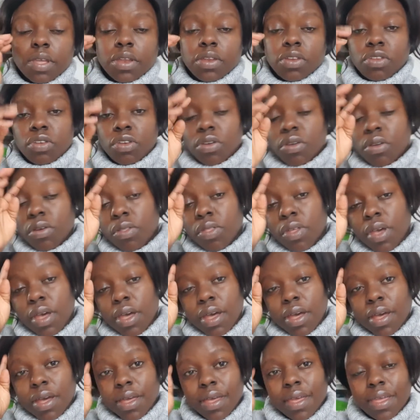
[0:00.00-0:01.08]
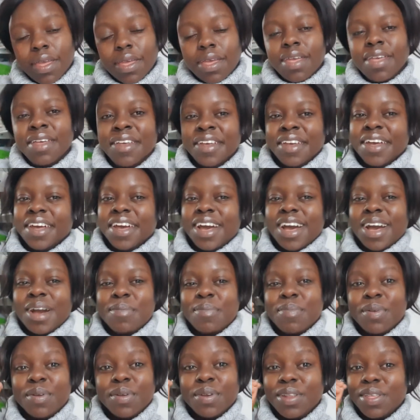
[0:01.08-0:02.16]
Do you know that I
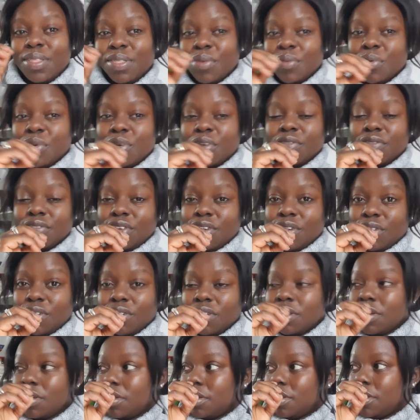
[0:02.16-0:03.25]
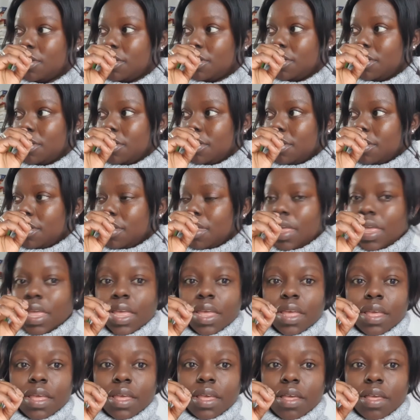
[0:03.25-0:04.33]
uploaded the wrong vlog?
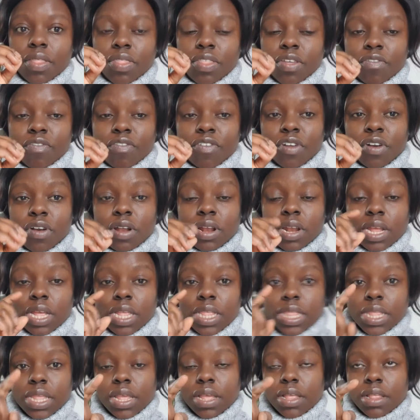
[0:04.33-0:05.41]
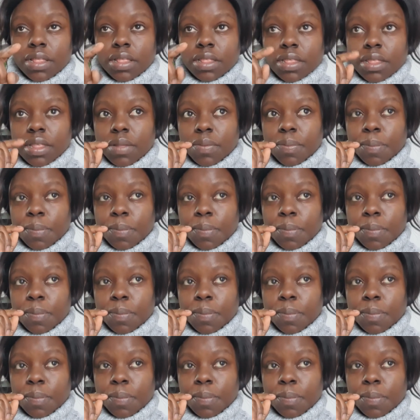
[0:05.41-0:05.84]
The vlog that says